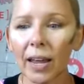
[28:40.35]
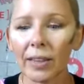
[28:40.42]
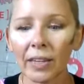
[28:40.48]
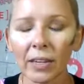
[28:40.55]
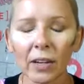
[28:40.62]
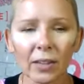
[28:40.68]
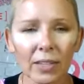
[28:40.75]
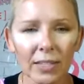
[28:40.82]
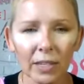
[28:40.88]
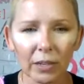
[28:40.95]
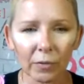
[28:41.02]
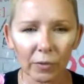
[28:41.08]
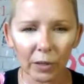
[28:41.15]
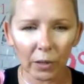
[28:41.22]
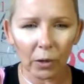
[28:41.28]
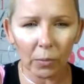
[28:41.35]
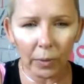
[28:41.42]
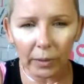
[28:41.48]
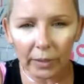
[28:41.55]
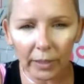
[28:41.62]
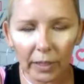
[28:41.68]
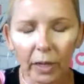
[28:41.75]
and then all of a sudden you feel like oh where
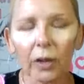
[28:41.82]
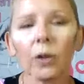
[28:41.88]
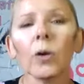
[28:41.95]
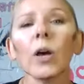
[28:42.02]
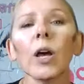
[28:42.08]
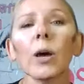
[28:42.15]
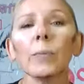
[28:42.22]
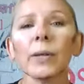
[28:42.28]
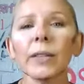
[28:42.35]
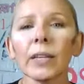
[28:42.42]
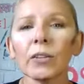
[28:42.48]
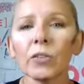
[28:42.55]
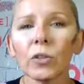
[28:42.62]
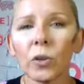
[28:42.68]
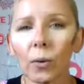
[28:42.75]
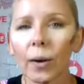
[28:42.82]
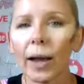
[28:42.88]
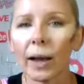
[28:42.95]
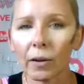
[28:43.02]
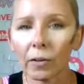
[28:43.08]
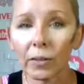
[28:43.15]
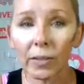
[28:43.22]
did it go but then you go
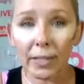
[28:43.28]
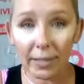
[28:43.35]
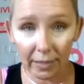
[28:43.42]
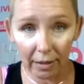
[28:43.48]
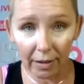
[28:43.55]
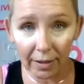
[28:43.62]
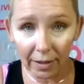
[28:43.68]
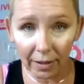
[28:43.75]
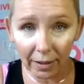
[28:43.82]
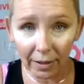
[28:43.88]
out in the sun